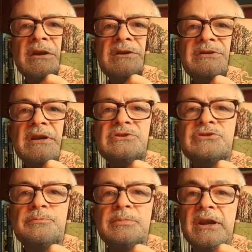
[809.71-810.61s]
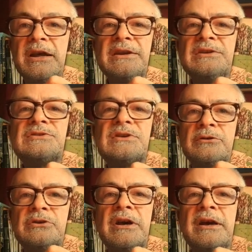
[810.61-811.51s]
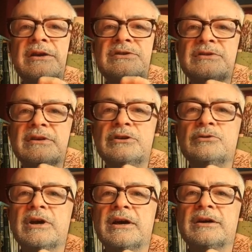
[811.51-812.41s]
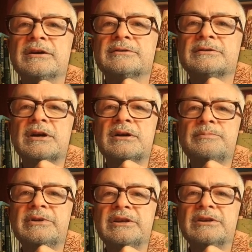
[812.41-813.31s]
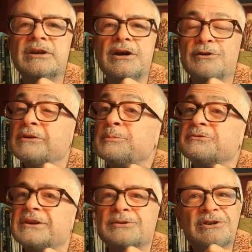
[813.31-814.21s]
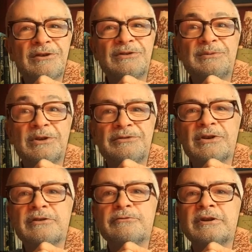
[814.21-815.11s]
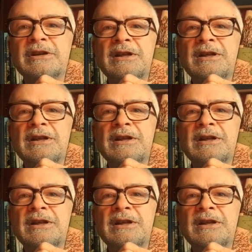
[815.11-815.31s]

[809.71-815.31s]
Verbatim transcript: sense of place. Okay, so you get a, a big uh, a wraparound cover, my favourite.